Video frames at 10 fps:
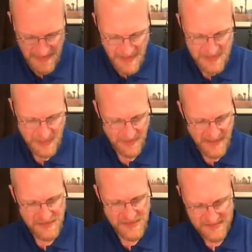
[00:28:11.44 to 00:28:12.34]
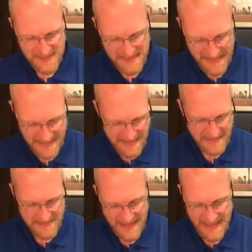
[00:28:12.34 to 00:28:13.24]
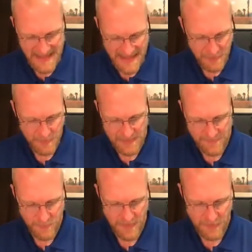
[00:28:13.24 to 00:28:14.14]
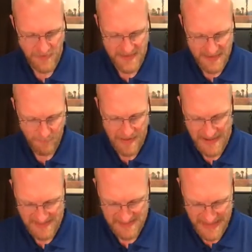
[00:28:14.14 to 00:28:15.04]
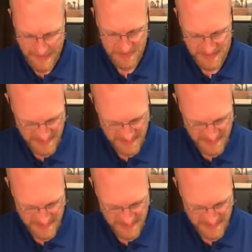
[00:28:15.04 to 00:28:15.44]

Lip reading: So in Genesis 10, 8 through 11, we learn that Nimrod establishes a